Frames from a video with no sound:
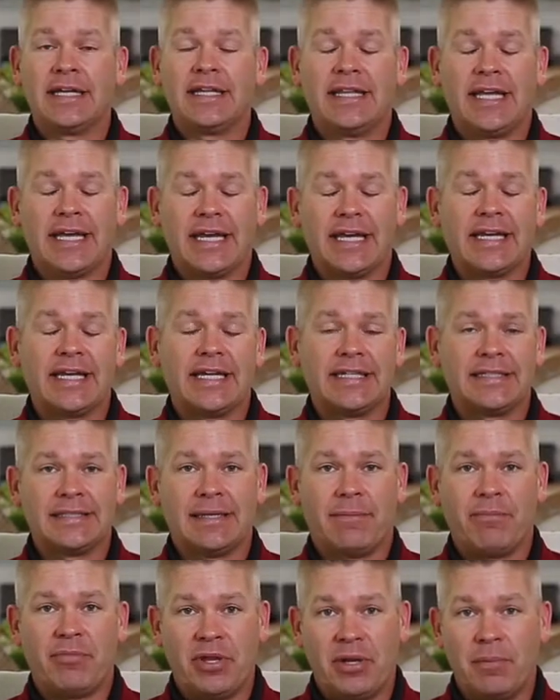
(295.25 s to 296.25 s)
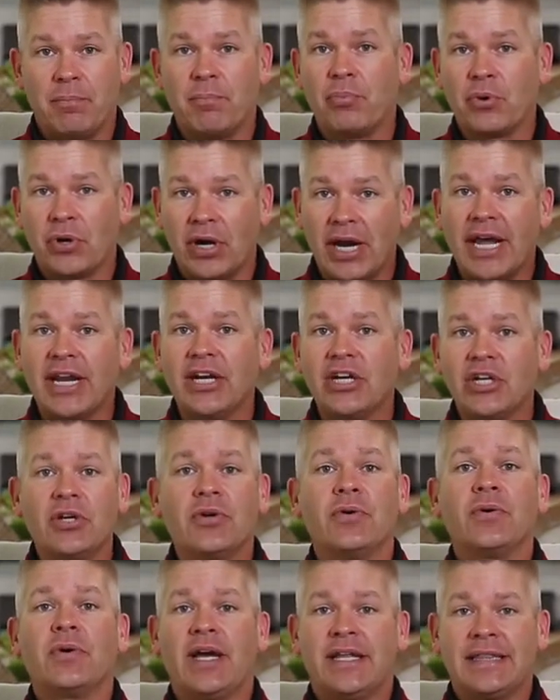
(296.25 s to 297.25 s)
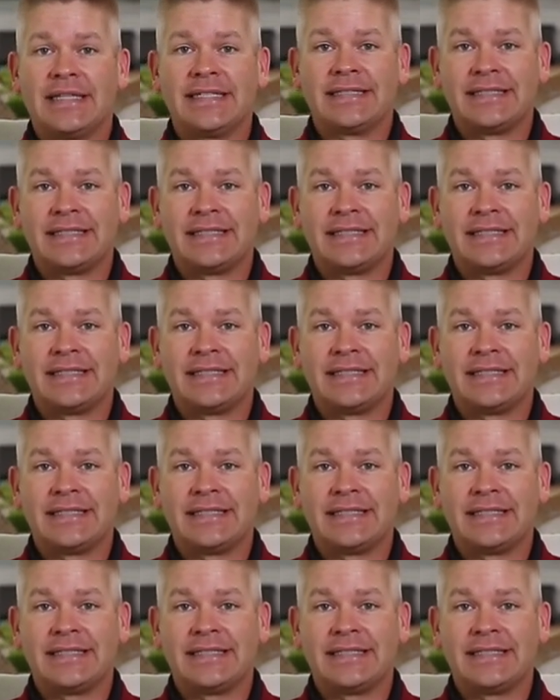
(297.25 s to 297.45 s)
they can get something brand new at the